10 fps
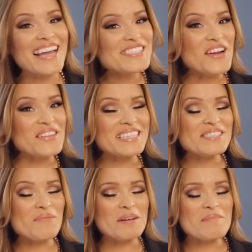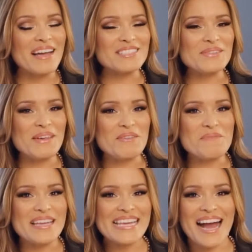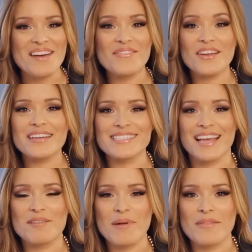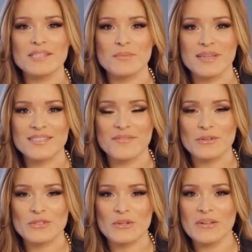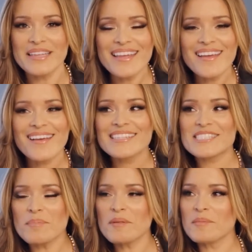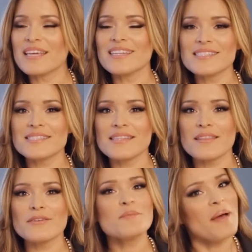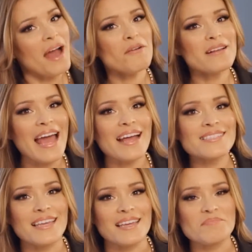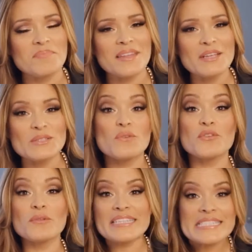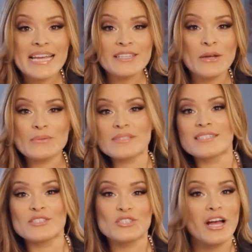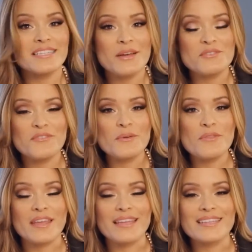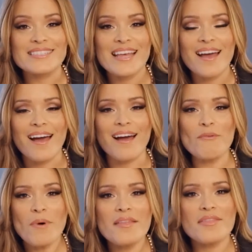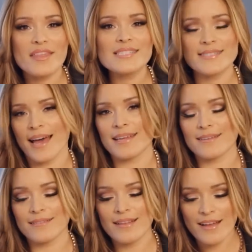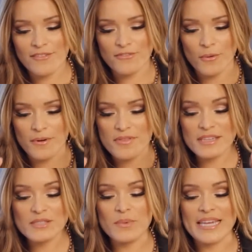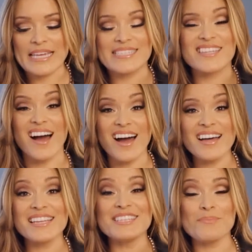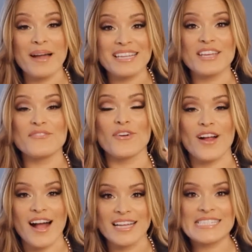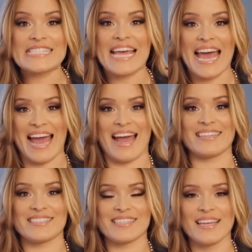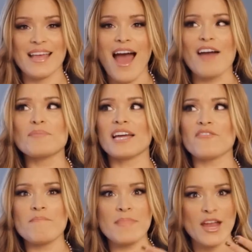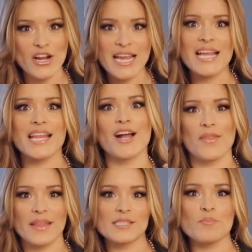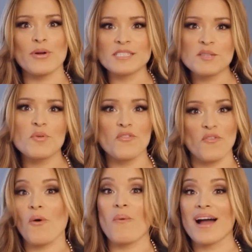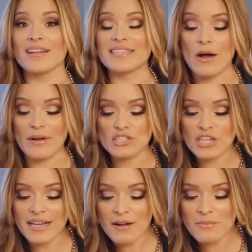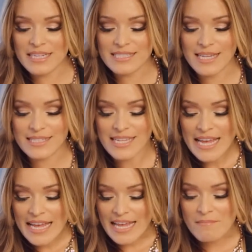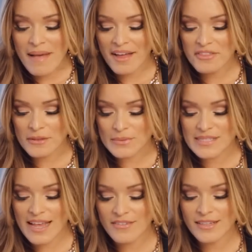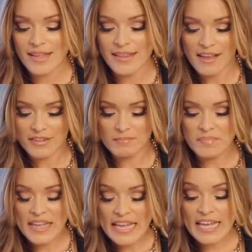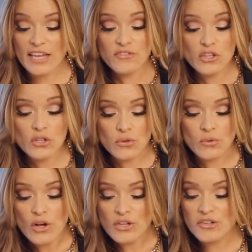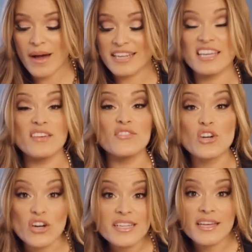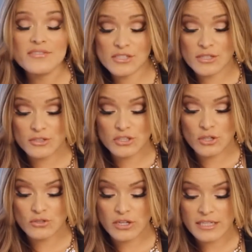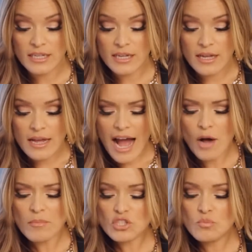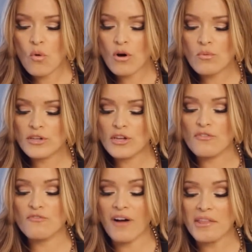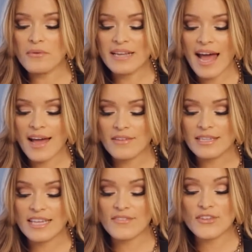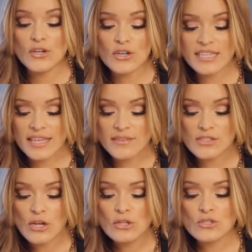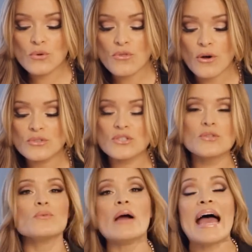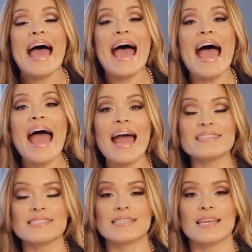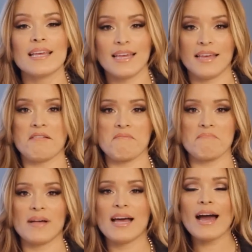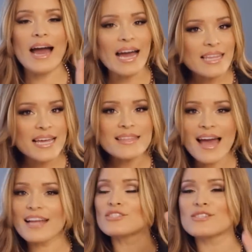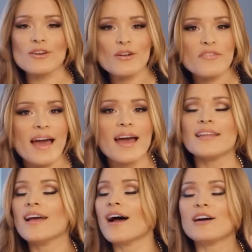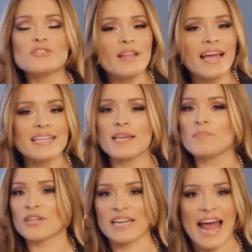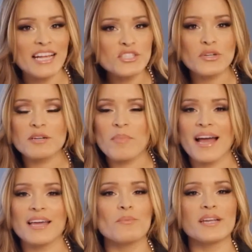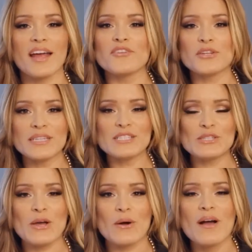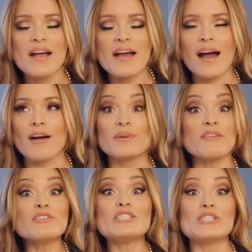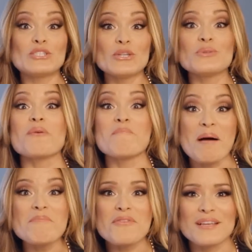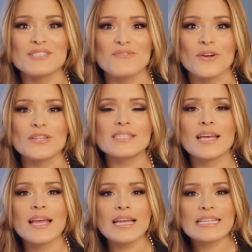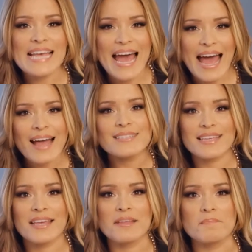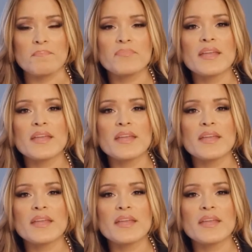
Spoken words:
Hi, darlings. Welcome back to another week. I'm very excited about this week's devotional, simply because there is a power in asking. So if you like to take notes and jot down a few things, I want this title for this week is God is waiting for us to ask. I've been kind of marinating on this principle for a while now, and check out what it says in Matthew 7:11. If you know how to give good gifts to your children, how much more will your Father in heaven give good gifts to those who ask him? Highlight that, circle that, underline it, put an asterisk by it, whatever you need to know, whatever you need to do to remember this verse, it's ask him.